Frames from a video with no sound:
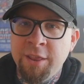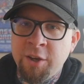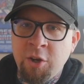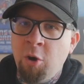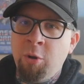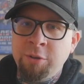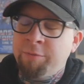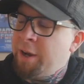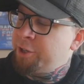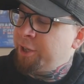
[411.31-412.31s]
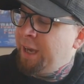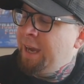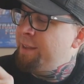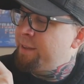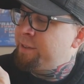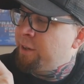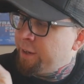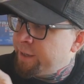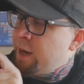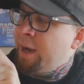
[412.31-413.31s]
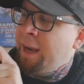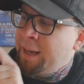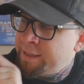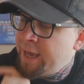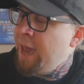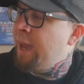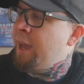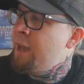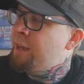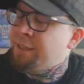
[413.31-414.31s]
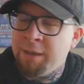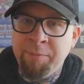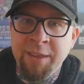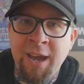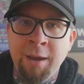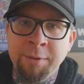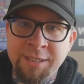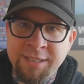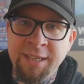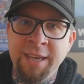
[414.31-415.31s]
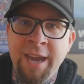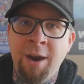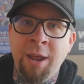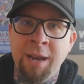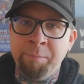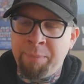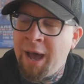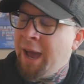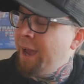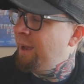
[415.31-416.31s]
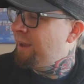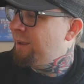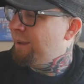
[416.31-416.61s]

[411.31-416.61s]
the Gold Rush kit, this little nugget and tank, something I would seek out and buy.